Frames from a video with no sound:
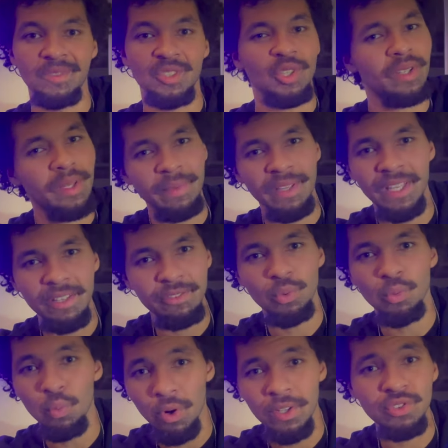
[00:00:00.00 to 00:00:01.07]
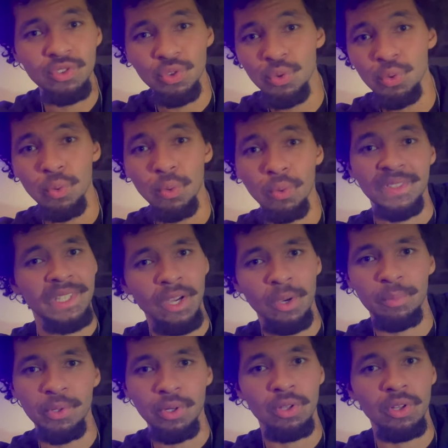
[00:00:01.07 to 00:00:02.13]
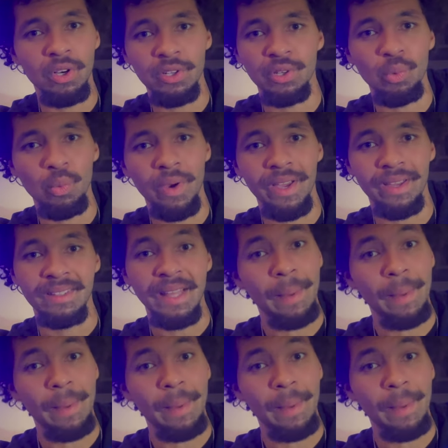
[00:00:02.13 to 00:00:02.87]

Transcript: so let me give you one tool to help you along your way